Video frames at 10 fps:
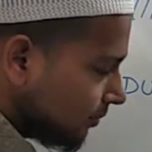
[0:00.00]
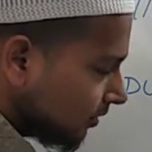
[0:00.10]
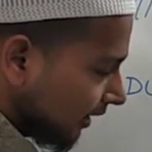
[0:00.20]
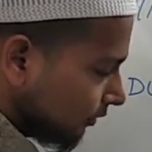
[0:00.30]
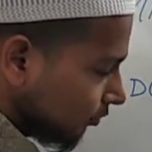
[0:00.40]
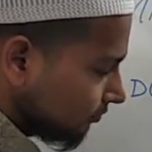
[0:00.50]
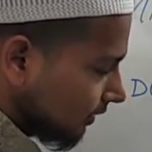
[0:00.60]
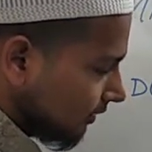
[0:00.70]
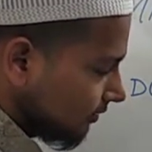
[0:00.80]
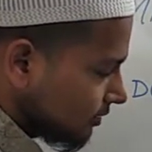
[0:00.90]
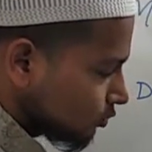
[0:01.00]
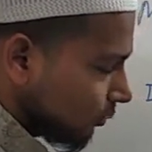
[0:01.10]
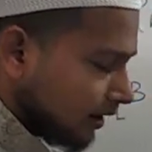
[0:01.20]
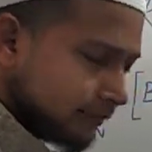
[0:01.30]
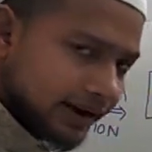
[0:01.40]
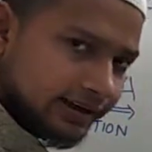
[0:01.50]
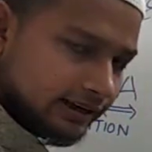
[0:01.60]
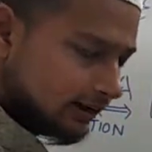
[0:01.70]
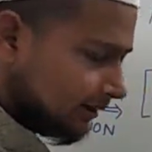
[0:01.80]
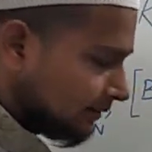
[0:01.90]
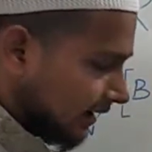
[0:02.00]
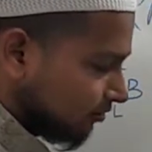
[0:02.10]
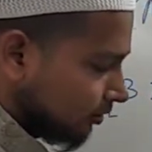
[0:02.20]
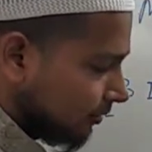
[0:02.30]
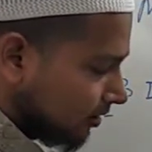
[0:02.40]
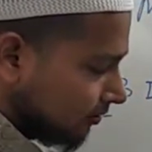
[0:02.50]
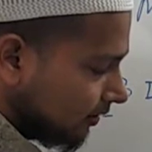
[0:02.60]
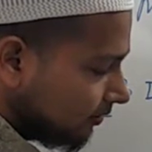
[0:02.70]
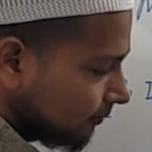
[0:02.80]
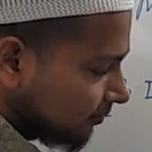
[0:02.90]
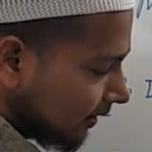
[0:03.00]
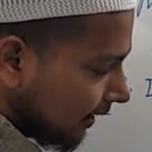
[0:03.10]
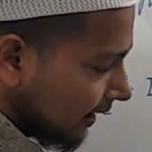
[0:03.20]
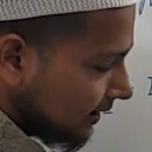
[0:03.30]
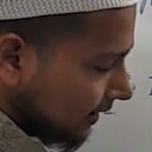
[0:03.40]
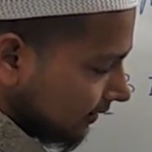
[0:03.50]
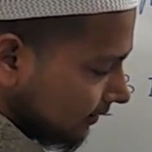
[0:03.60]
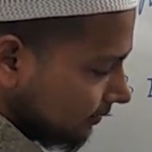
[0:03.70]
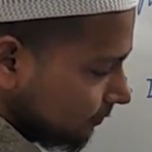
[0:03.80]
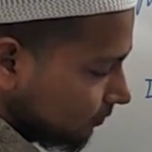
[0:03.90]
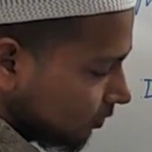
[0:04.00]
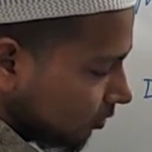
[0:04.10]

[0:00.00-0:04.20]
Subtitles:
right of the square bracket, that will be our anion,